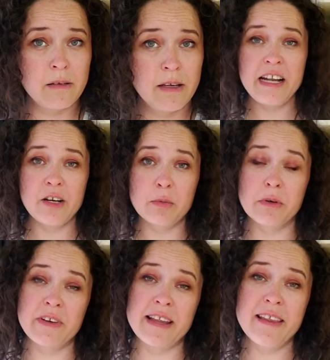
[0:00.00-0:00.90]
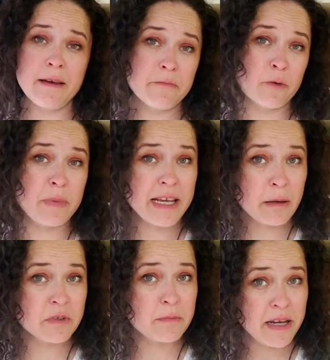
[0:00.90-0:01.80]
and it'll prevent them from being
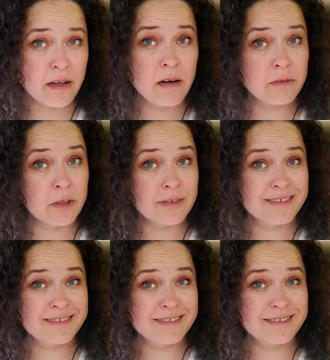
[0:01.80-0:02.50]
able to make an offer.